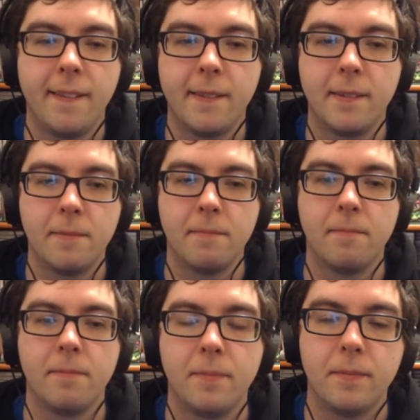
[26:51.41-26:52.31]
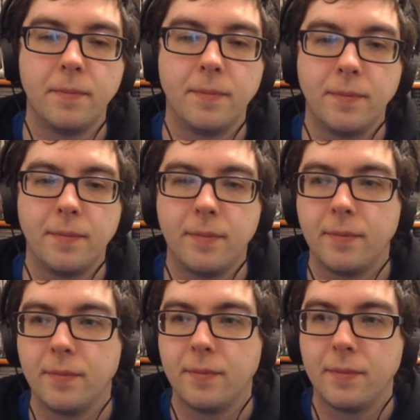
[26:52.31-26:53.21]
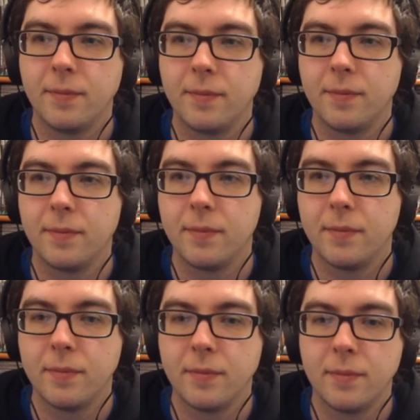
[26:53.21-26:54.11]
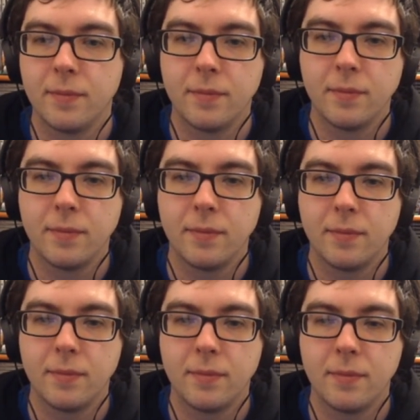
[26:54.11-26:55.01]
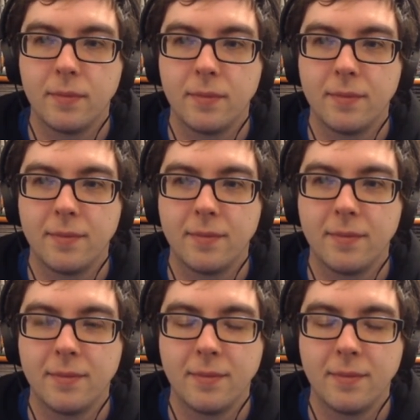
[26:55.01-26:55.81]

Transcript: [no speech]